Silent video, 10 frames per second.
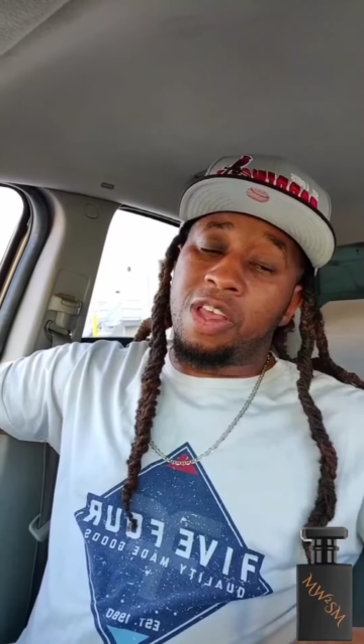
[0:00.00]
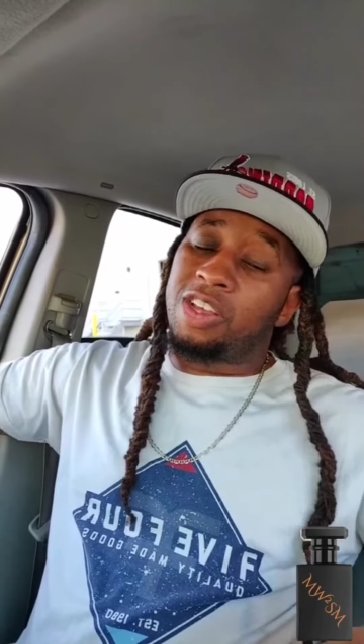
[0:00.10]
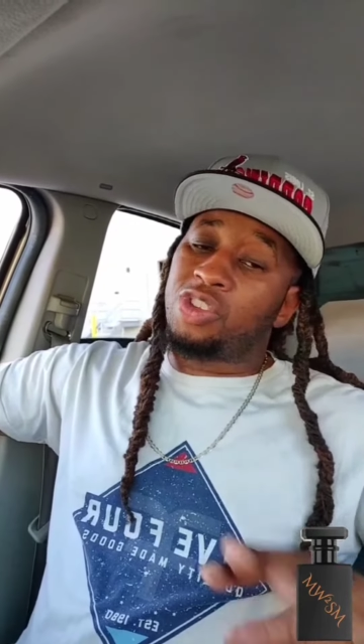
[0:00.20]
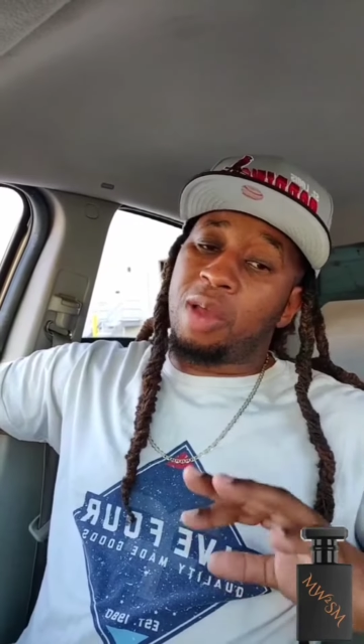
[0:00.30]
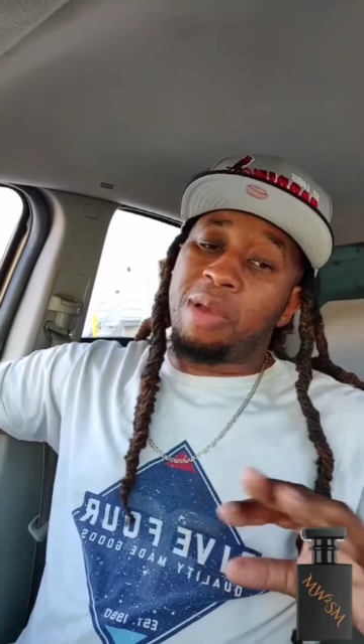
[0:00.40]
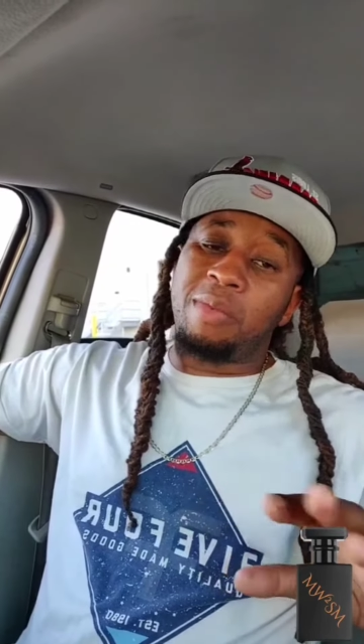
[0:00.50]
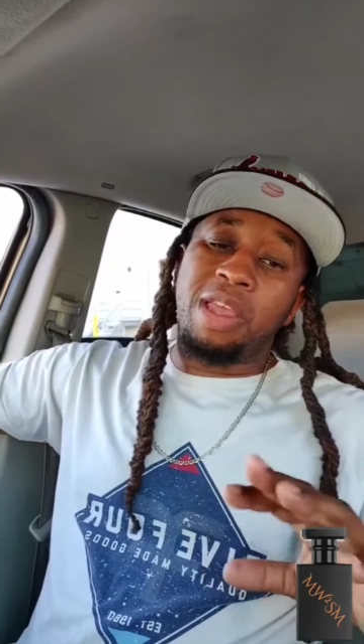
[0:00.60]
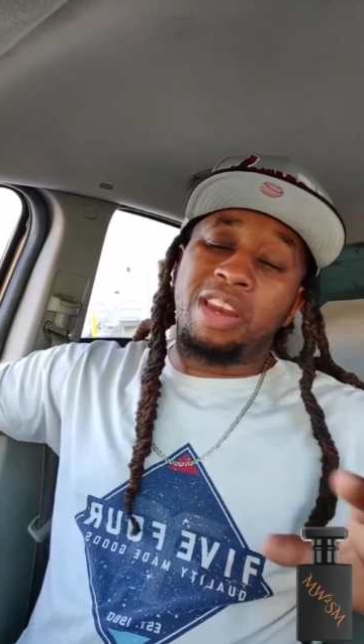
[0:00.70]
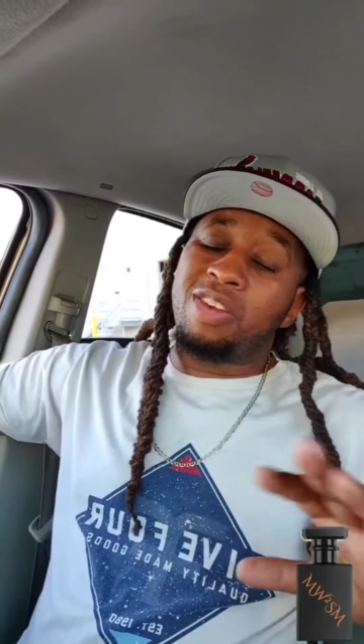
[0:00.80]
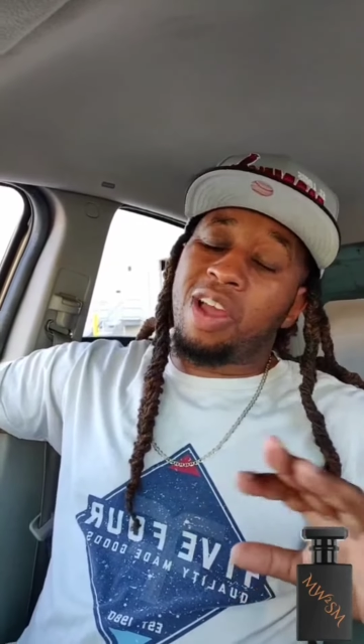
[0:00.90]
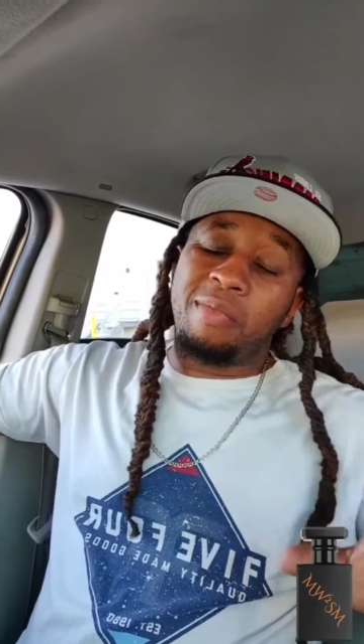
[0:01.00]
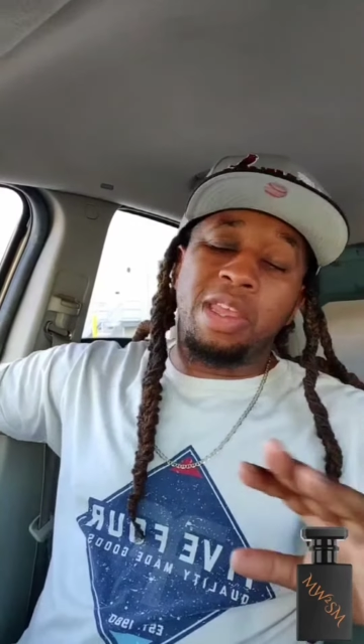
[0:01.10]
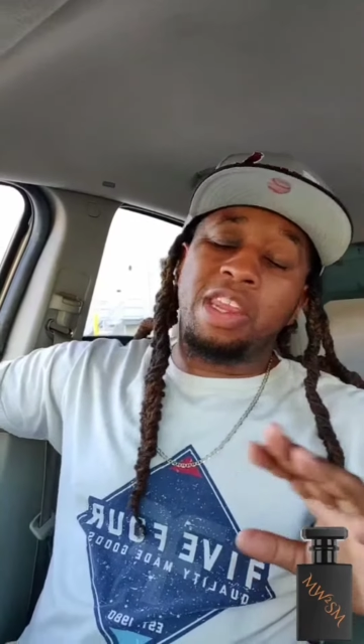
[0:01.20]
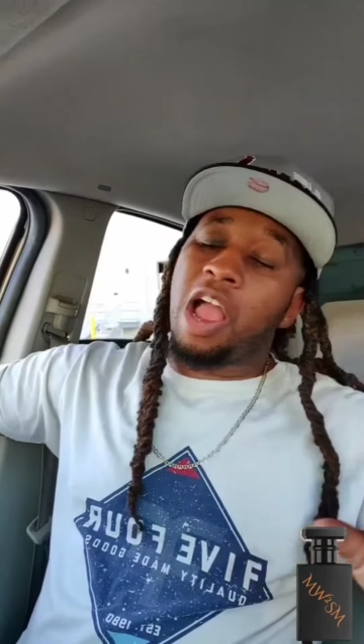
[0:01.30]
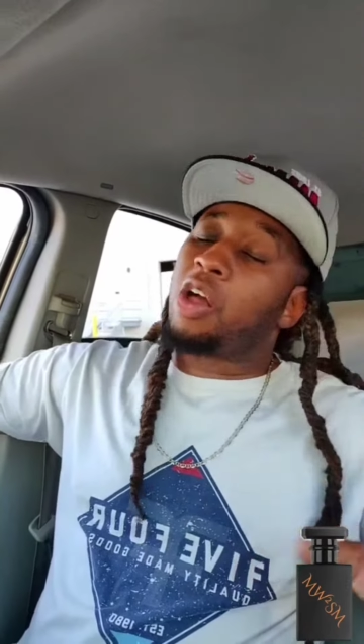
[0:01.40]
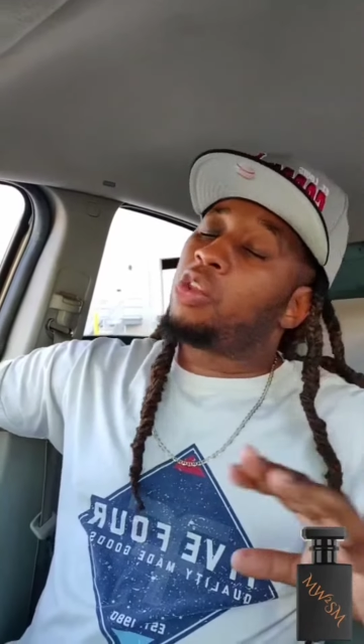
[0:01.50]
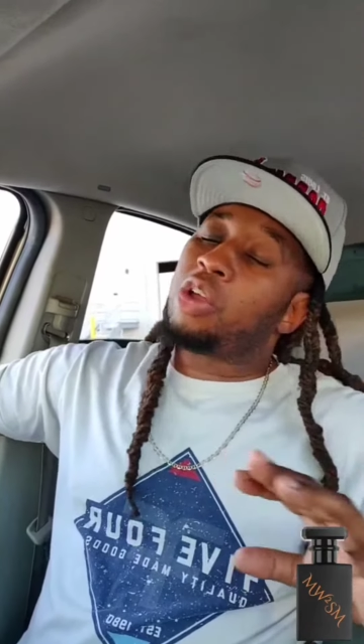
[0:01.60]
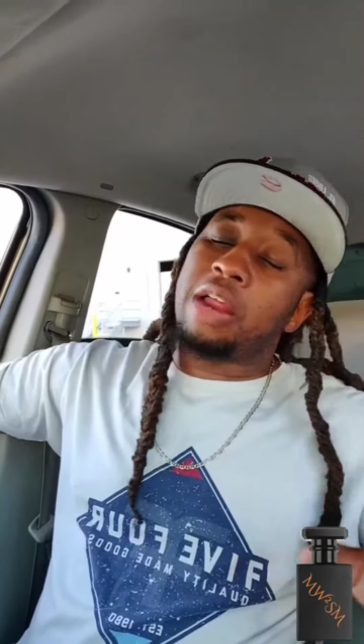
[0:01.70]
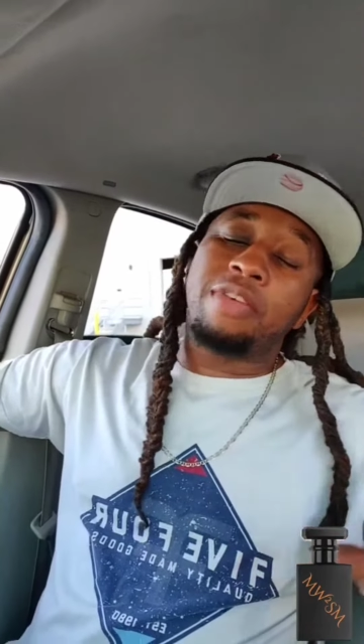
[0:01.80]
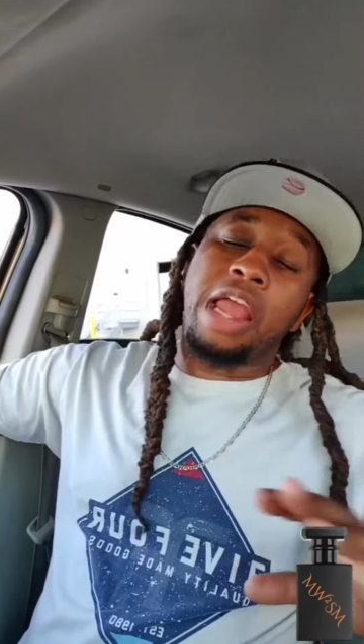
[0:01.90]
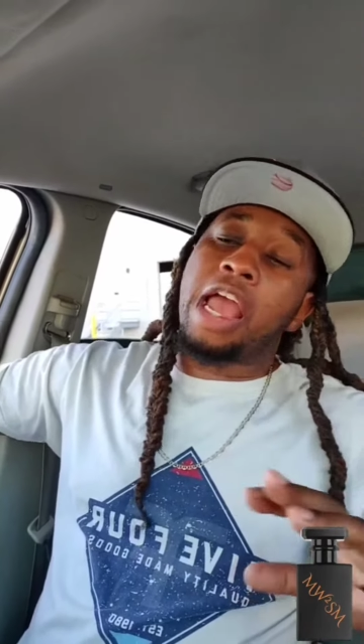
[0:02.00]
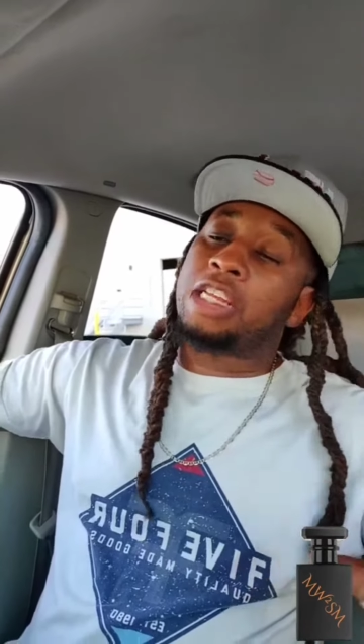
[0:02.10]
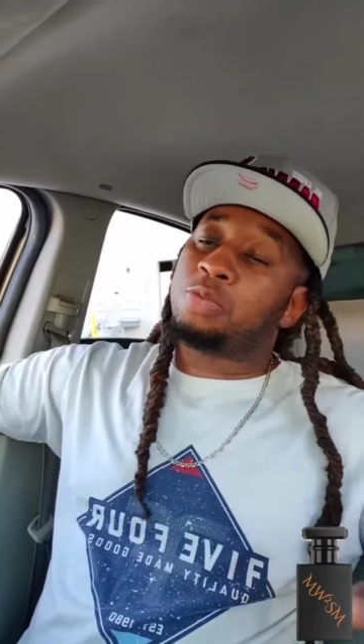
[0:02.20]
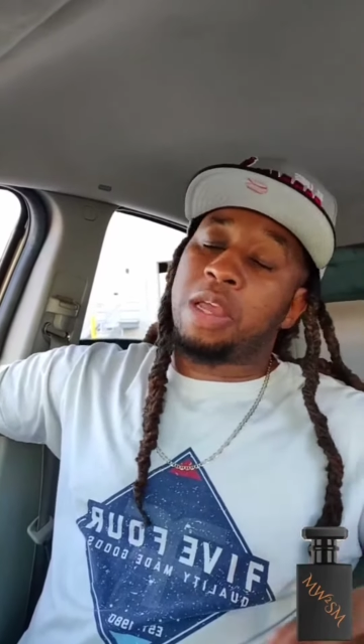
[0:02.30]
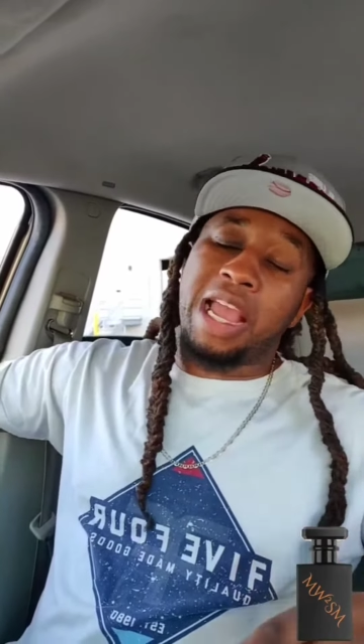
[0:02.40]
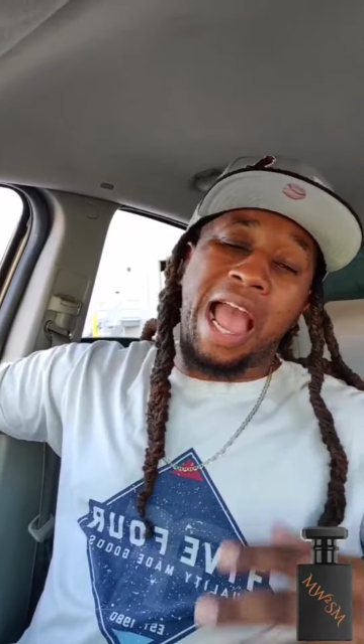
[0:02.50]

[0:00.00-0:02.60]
So I'm, I'm hitting, I'm hitting y'all on every aspect.